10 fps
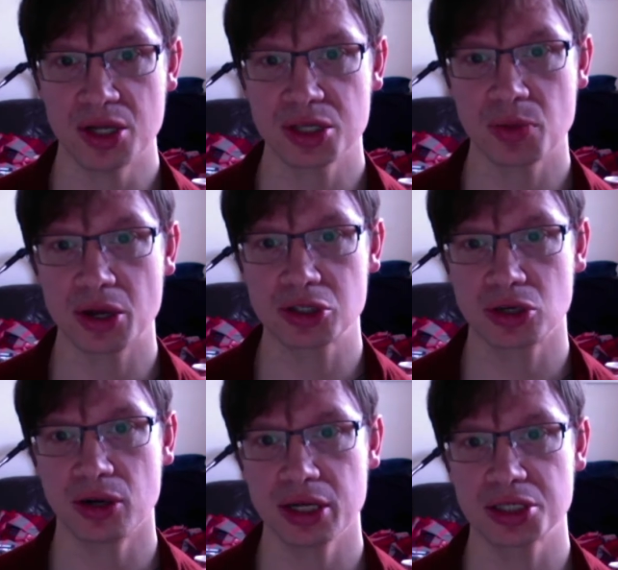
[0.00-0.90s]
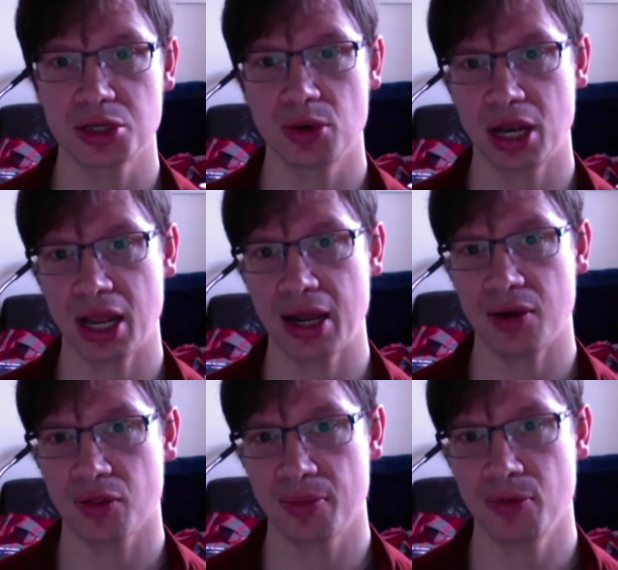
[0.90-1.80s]
So we are trying to allow
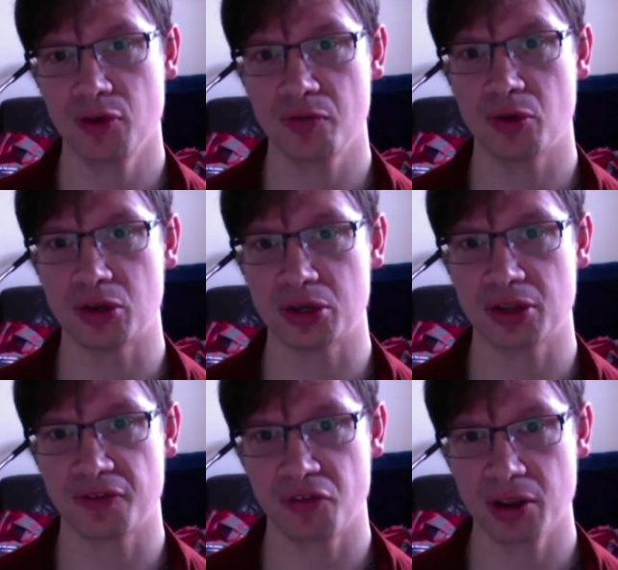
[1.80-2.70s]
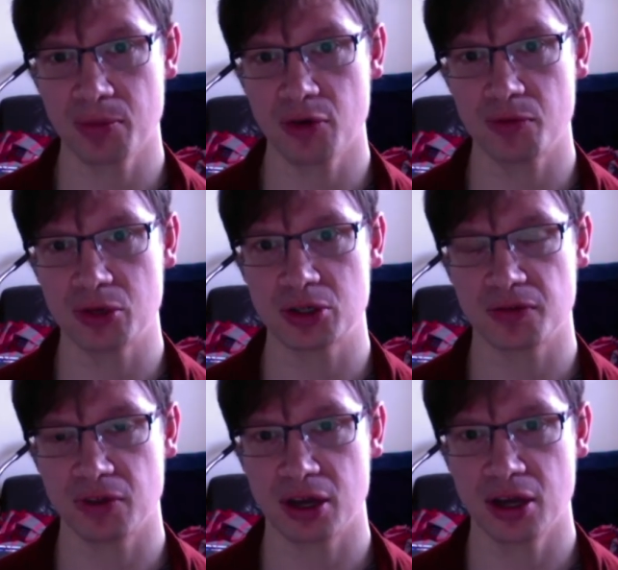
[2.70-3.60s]
the movement, the free movement of
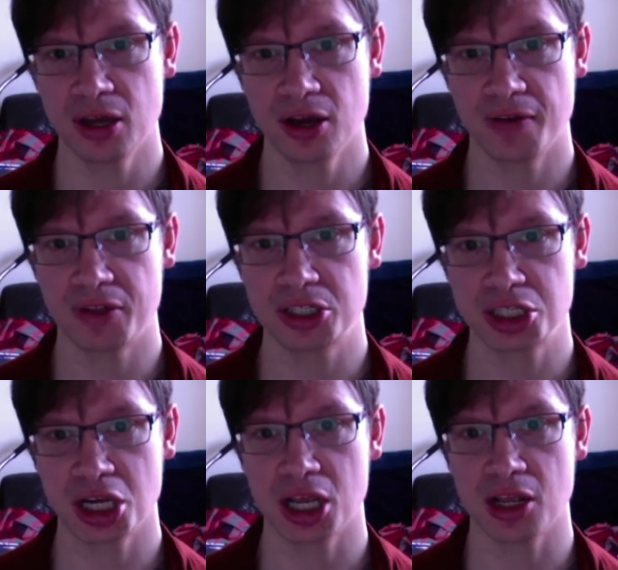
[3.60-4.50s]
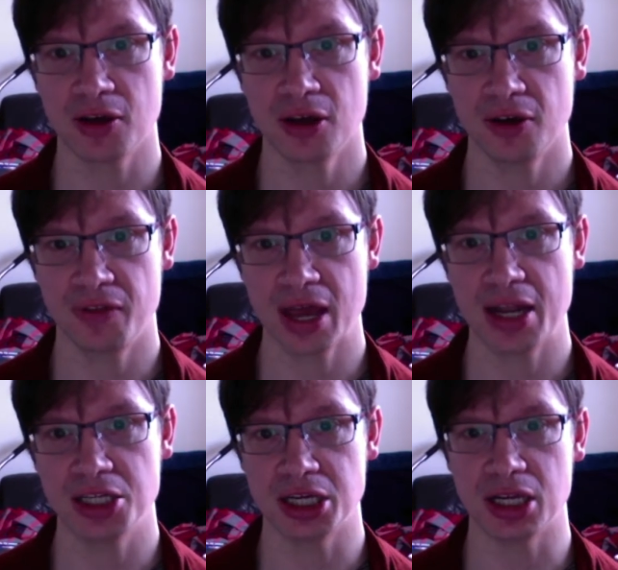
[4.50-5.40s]
the chi, the
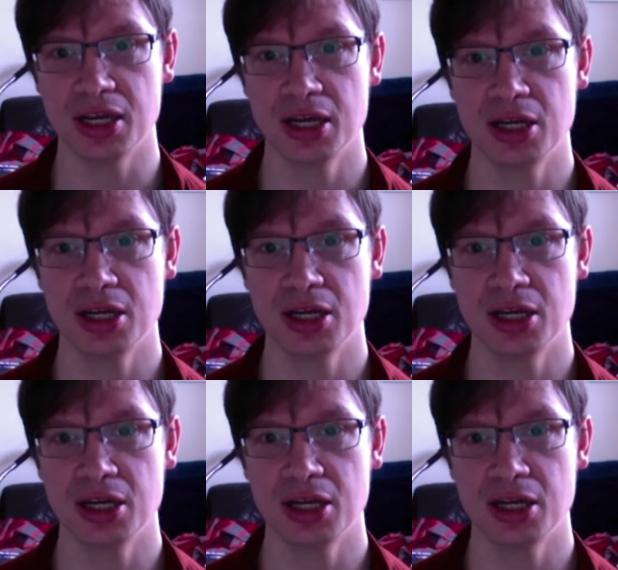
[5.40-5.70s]
energy,